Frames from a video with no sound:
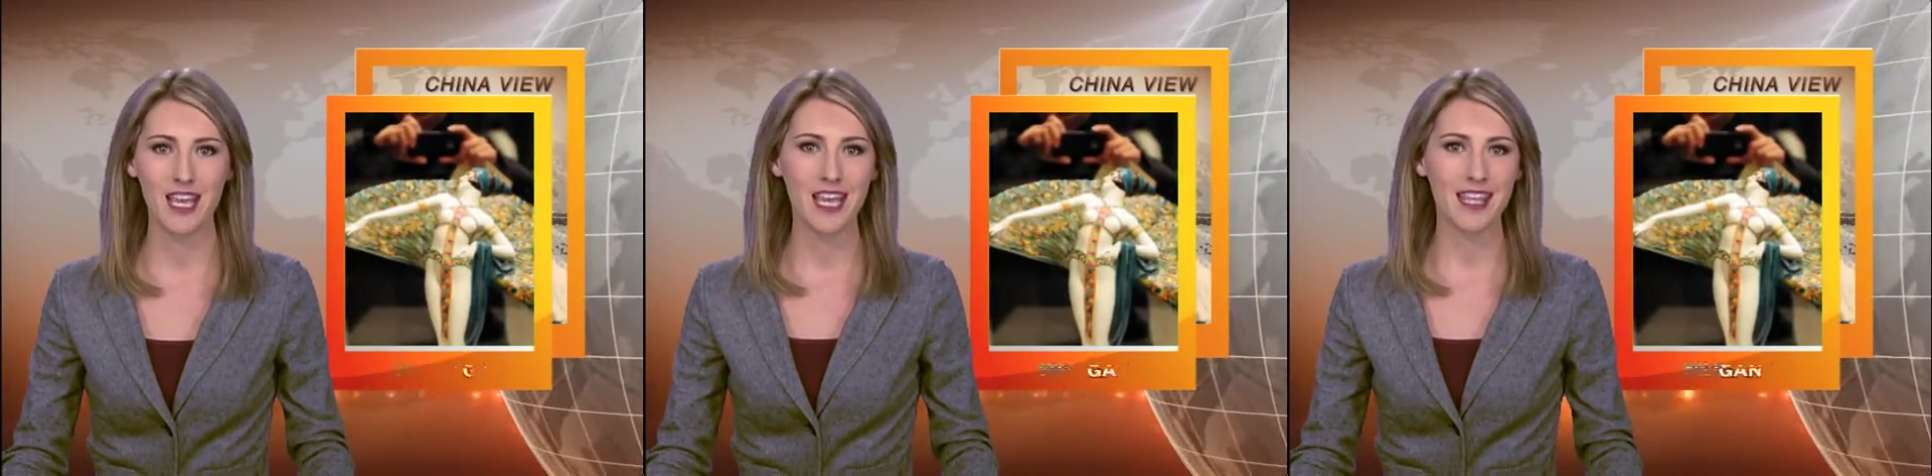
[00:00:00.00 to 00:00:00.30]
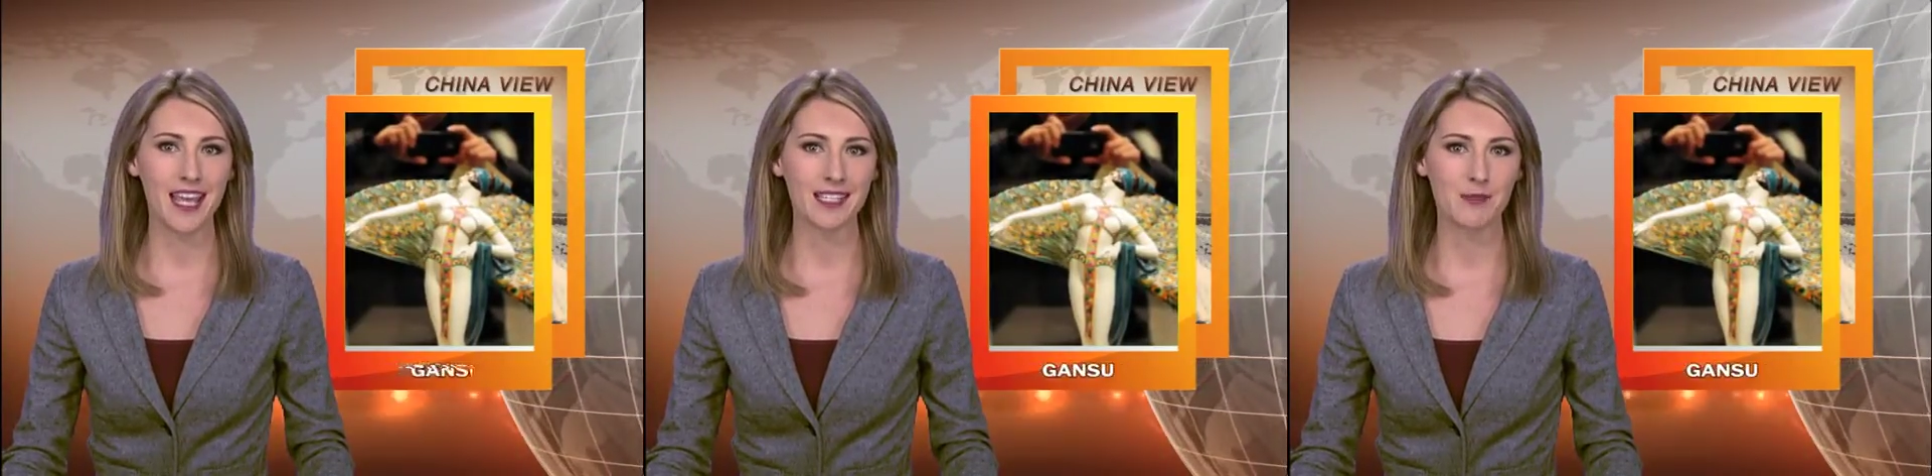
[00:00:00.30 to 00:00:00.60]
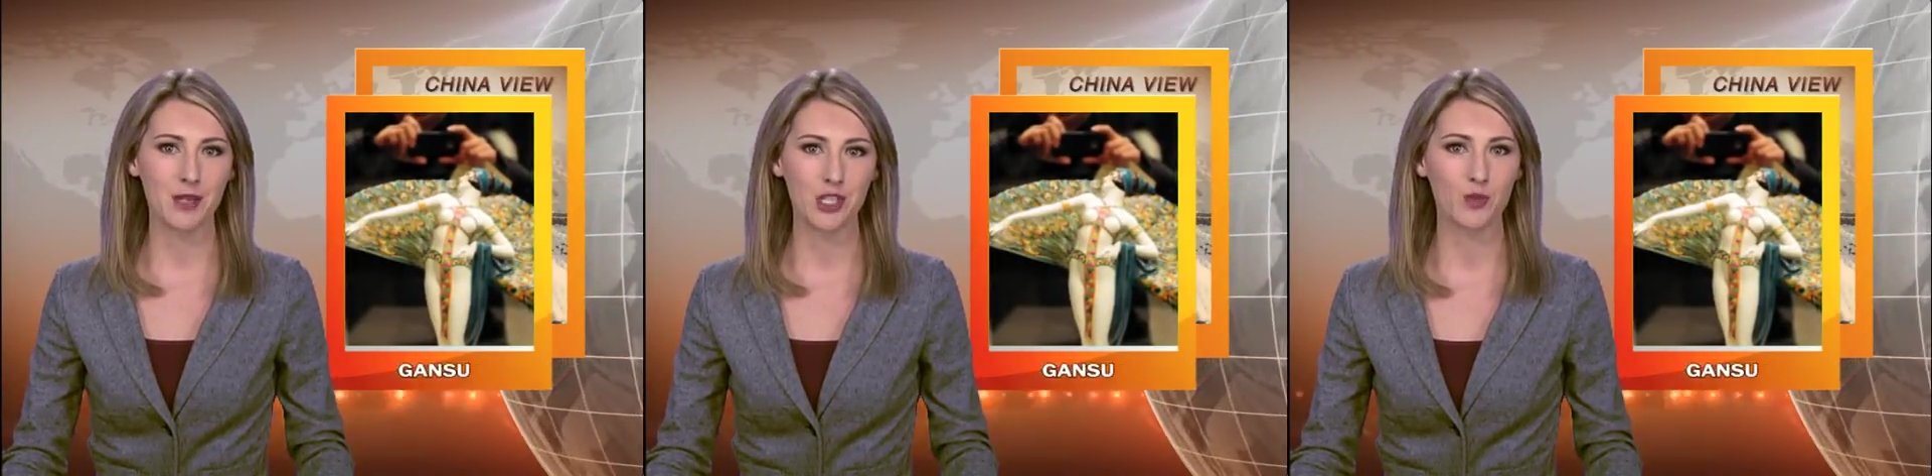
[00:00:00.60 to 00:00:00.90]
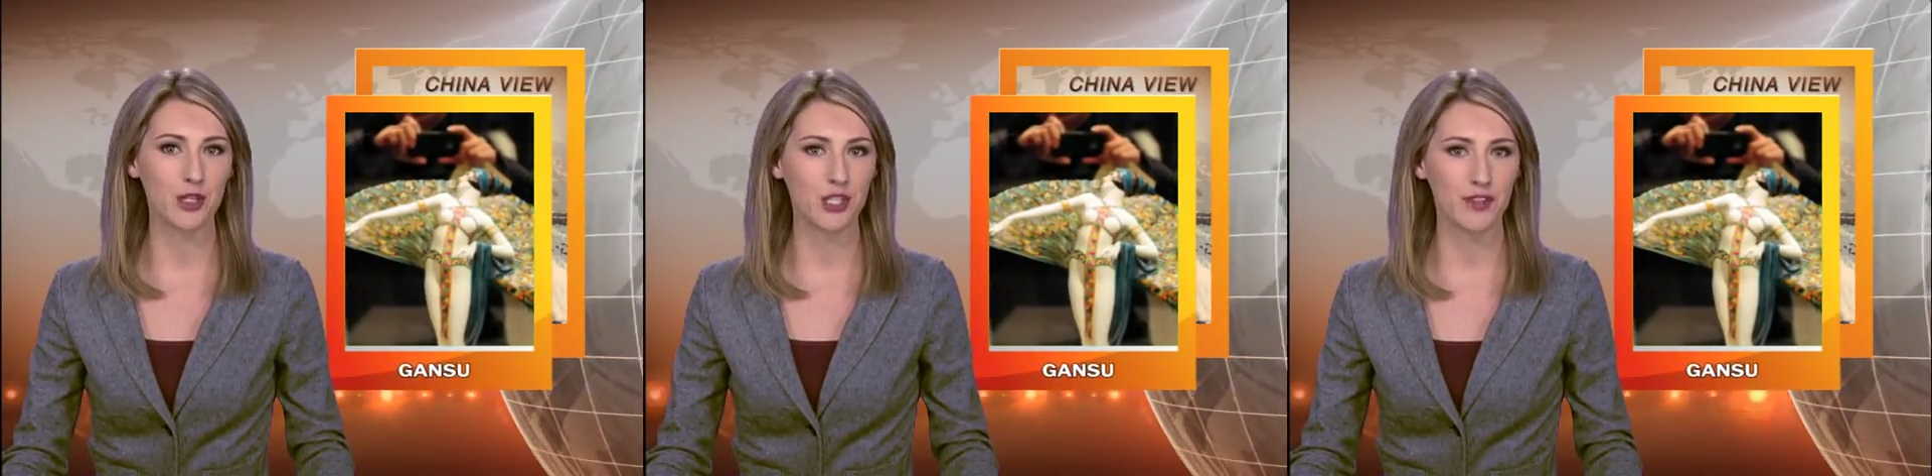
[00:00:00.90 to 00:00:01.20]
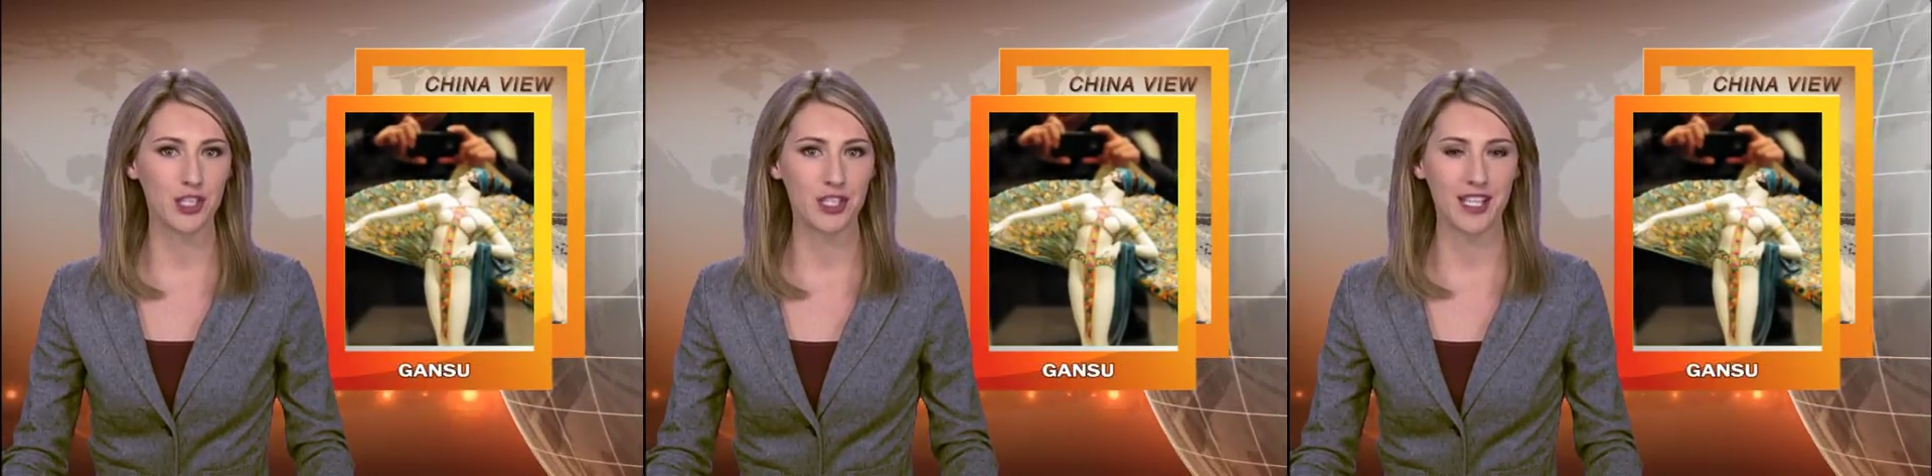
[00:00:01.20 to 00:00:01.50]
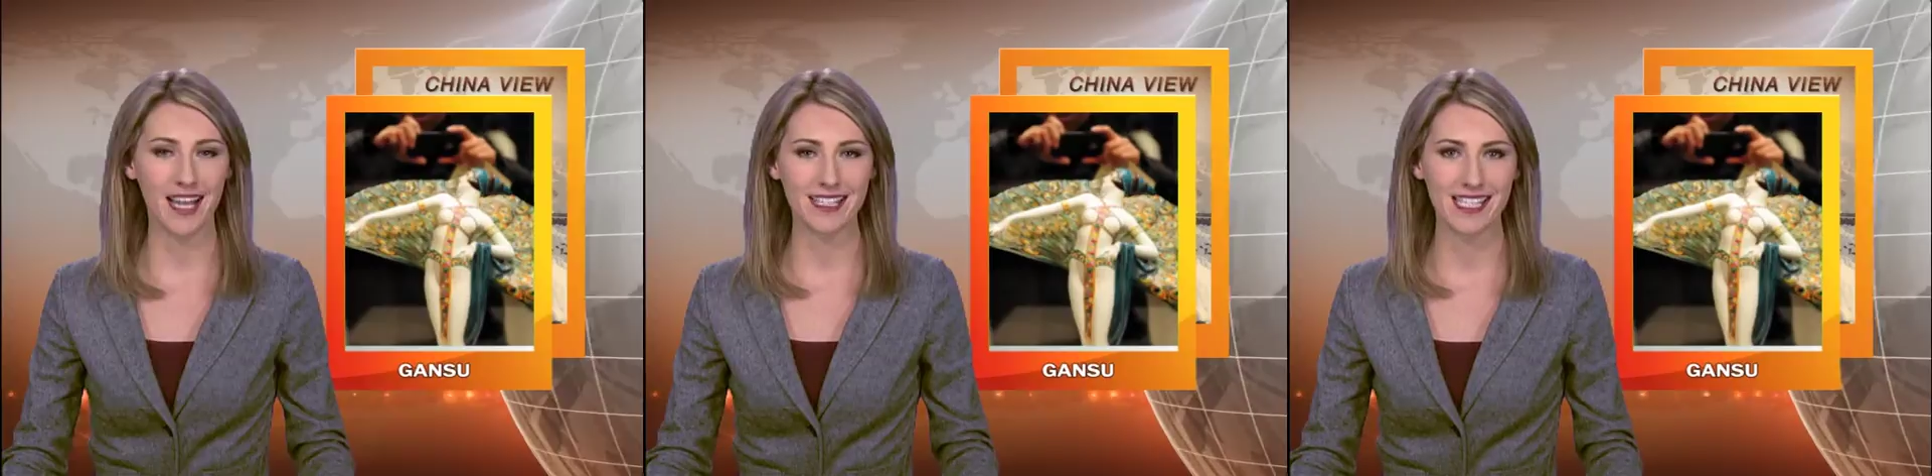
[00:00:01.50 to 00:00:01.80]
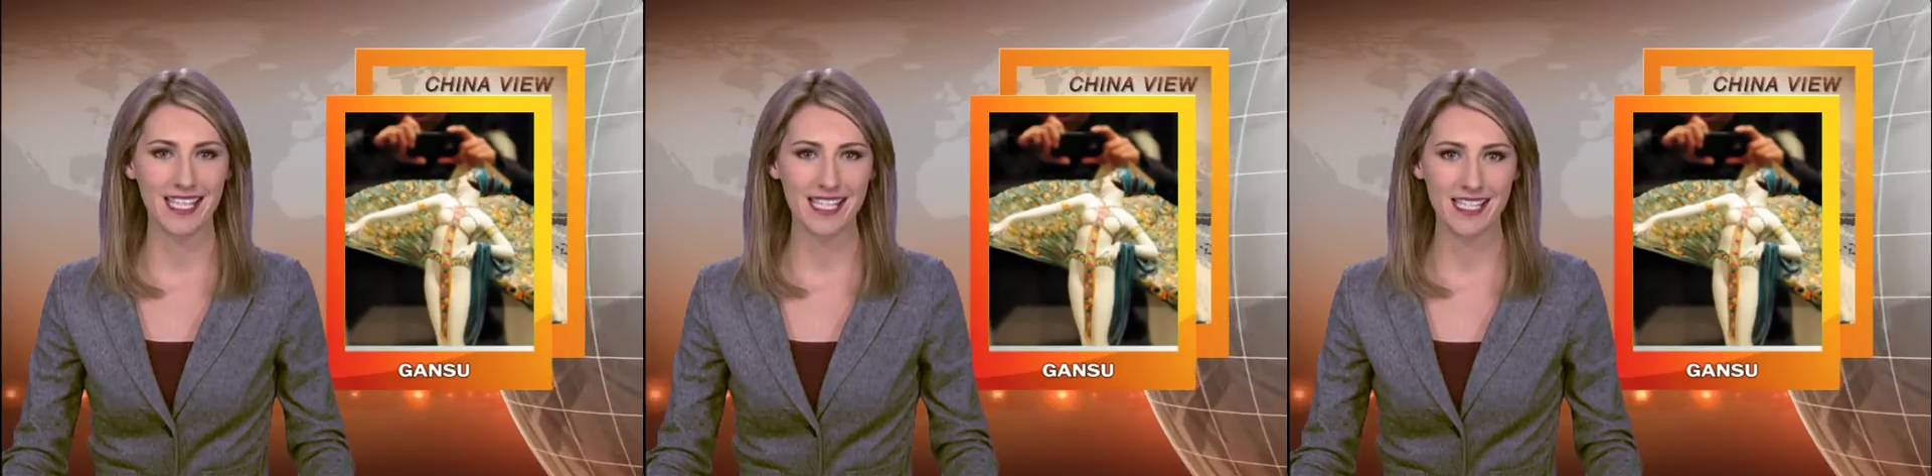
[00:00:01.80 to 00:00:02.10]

The exhibition, which features antiques